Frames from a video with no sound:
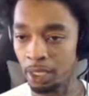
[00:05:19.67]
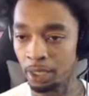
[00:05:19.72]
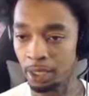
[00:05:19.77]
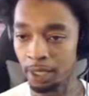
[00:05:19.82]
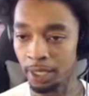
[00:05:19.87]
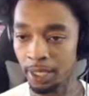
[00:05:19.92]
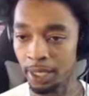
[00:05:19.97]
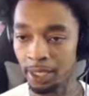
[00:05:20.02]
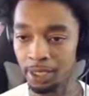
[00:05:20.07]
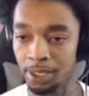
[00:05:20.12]

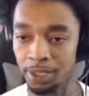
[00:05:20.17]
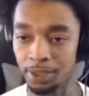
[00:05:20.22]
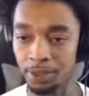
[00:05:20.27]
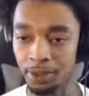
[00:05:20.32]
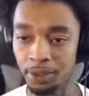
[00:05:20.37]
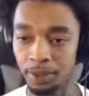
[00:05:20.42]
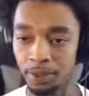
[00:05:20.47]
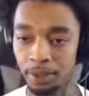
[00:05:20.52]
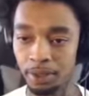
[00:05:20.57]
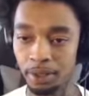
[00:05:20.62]
Can't shoot.
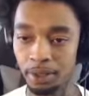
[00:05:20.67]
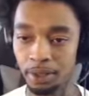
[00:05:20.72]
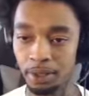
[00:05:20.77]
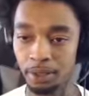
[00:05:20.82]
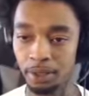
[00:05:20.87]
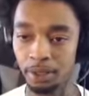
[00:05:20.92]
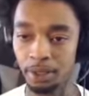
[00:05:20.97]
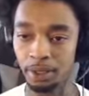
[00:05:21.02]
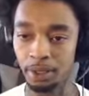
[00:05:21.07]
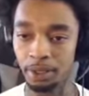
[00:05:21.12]

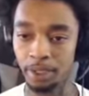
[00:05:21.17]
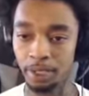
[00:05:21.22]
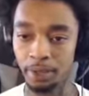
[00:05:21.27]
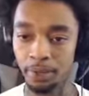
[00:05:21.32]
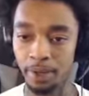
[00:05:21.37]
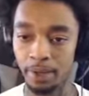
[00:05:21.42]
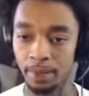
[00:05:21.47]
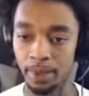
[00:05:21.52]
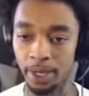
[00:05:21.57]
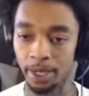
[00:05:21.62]
Keep
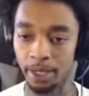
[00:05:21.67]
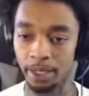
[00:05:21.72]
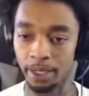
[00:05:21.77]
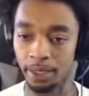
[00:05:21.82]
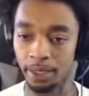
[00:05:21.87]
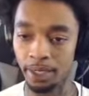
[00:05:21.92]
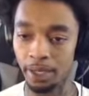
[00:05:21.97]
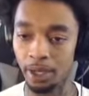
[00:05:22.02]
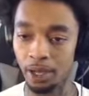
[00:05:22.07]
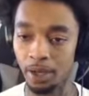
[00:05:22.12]
running.
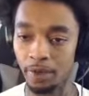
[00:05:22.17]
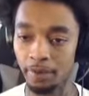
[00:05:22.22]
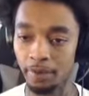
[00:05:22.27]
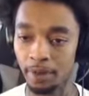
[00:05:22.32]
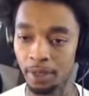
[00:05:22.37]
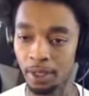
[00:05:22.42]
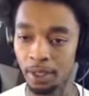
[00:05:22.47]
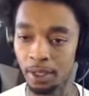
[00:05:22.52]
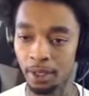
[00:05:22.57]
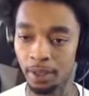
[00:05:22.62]

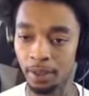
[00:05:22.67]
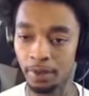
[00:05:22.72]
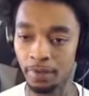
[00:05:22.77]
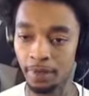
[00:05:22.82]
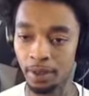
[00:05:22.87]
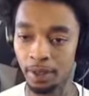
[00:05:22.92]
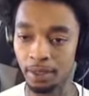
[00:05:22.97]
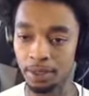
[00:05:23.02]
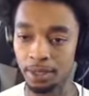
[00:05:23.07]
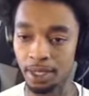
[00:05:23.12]
big-ass
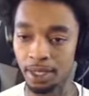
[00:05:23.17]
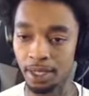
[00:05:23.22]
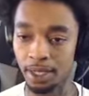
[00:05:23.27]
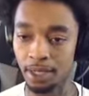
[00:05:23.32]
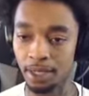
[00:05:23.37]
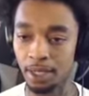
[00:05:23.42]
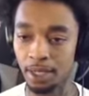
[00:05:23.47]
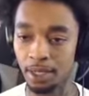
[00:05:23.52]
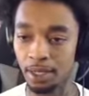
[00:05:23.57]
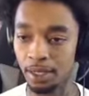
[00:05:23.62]
center,
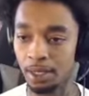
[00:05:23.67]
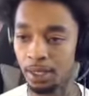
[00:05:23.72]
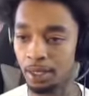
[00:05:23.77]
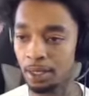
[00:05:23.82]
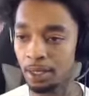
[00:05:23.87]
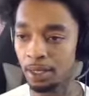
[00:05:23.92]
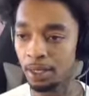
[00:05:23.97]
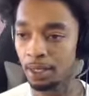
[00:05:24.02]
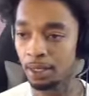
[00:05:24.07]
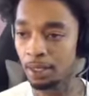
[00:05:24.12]
bro. The
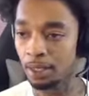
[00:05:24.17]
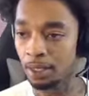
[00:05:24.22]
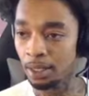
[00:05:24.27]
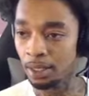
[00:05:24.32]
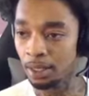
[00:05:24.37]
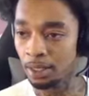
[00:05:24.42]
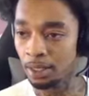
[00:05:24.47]
hell?